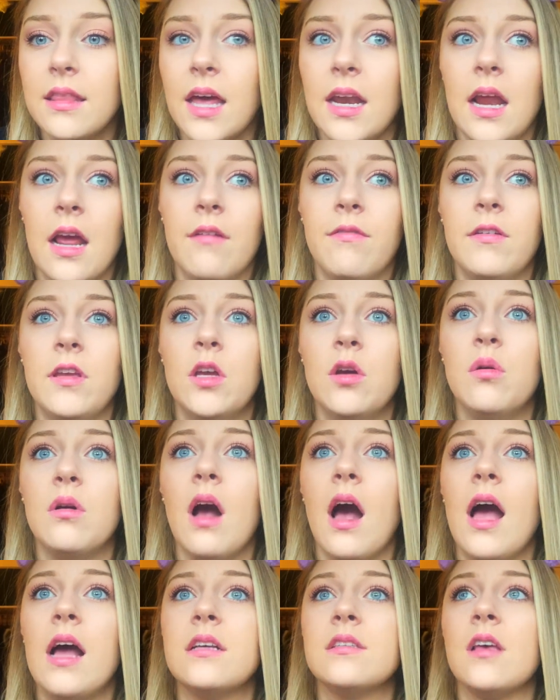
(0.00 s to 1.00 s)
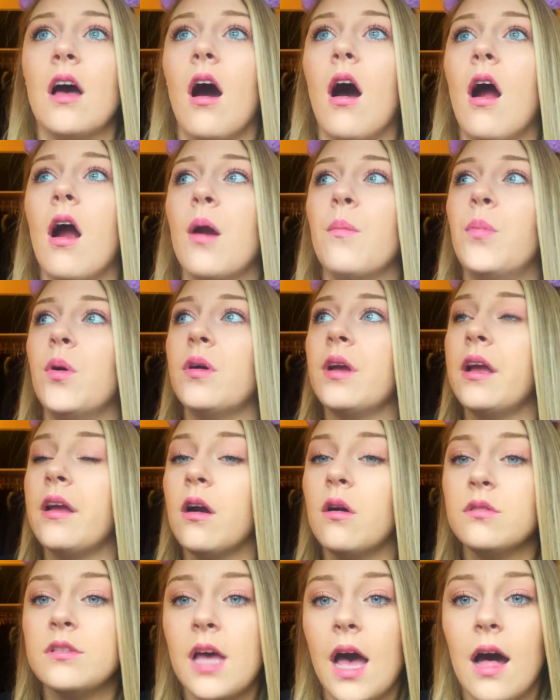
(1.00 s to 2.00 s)
that if you guys are booking
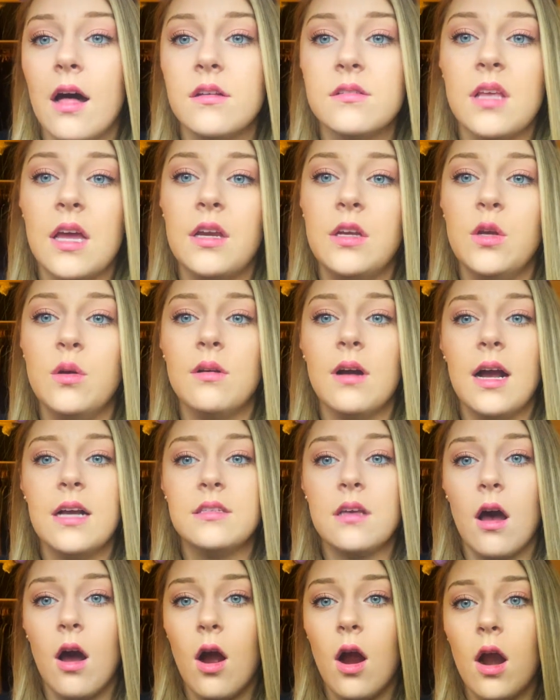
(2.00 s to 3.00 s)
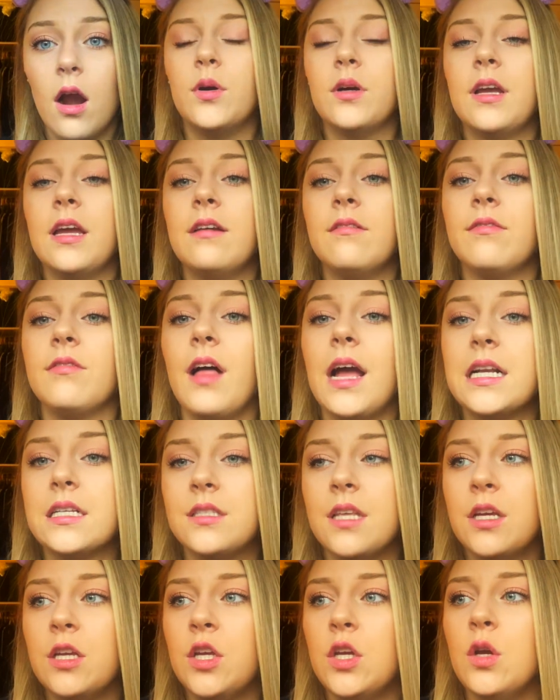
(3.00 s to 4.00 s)
hotels and you guys are booking flights
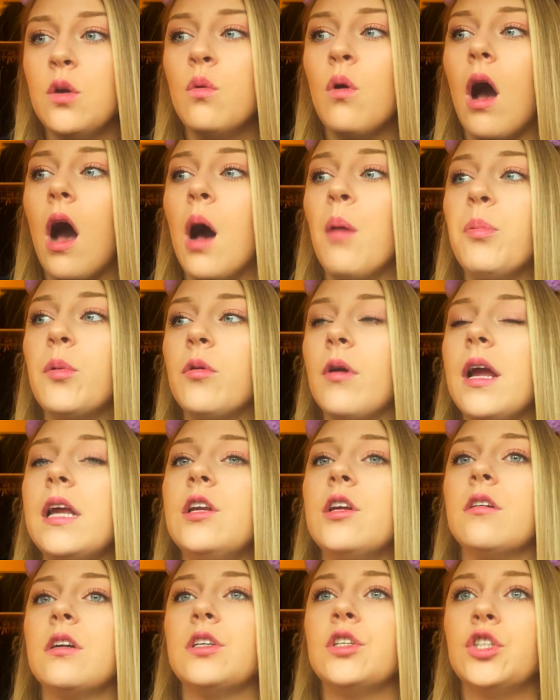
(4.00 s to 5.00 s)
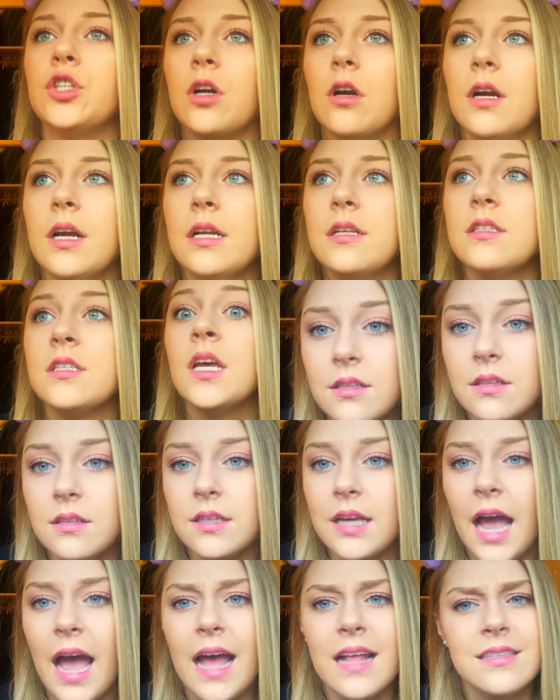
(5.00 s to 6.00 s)
that you upgrade your insurance,
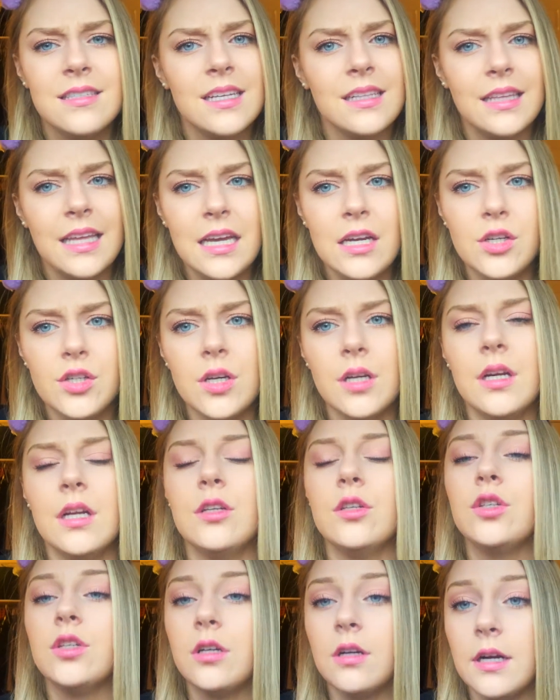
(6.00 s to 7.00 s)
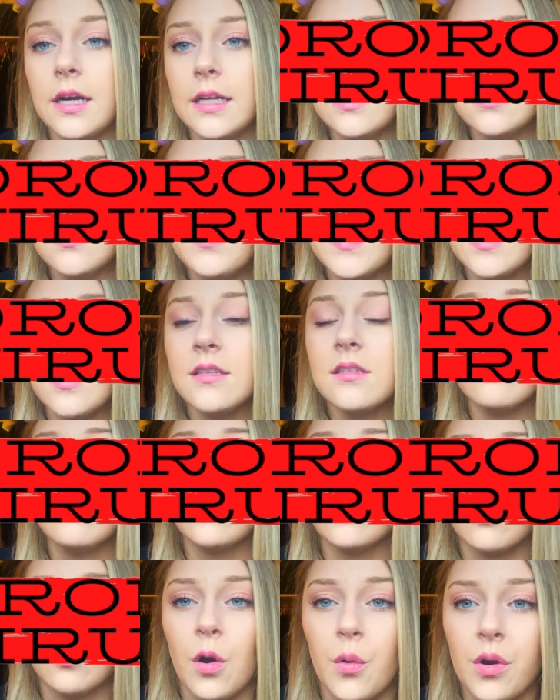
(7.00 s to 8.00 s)
cancellation insurance because of
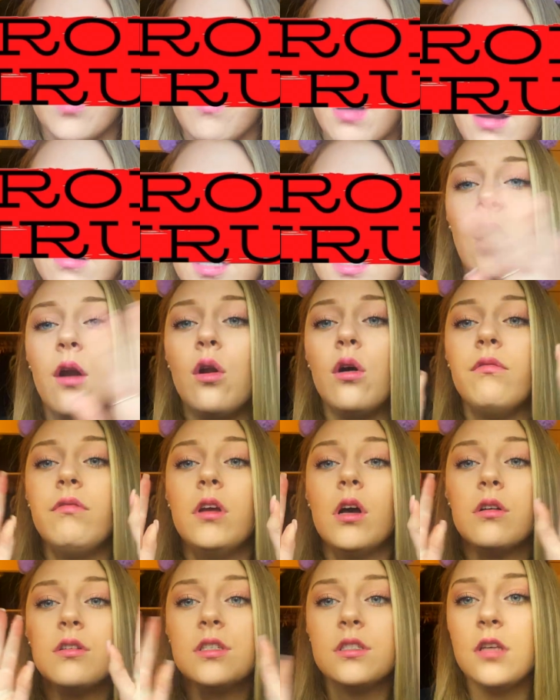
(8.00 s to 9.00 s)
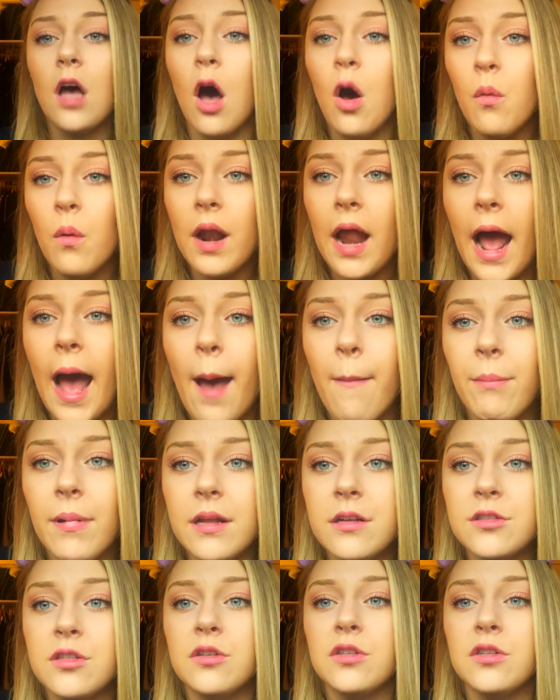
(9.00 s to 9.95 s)
the coronavirus. I don't know if y'all saw what happened to